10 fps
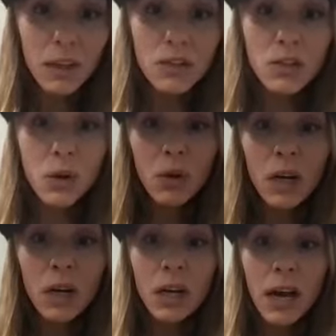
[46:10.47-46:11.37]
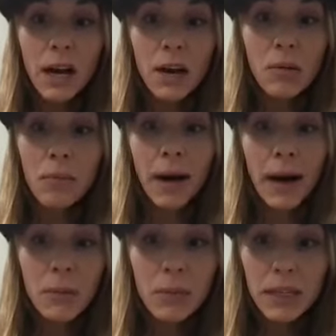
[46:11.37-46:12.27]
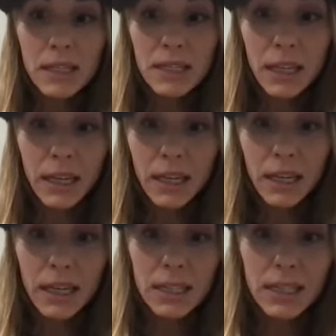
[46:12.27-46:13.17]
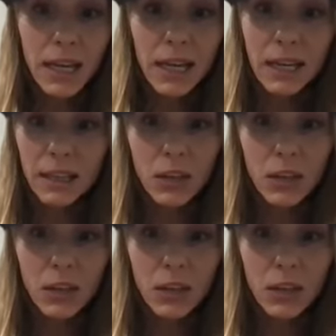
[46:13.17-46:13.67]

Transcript: So my biggest thing is that,